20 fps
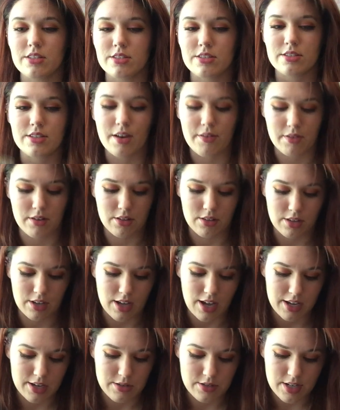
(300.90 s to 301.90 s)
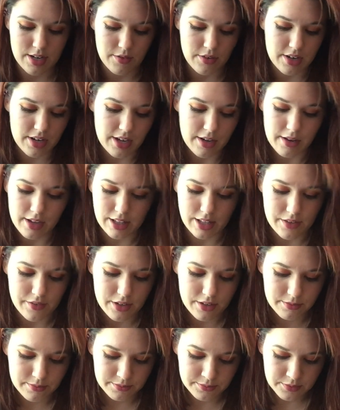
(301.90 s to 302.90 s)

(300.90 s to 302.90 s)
is definitely, I use it every day. I love it.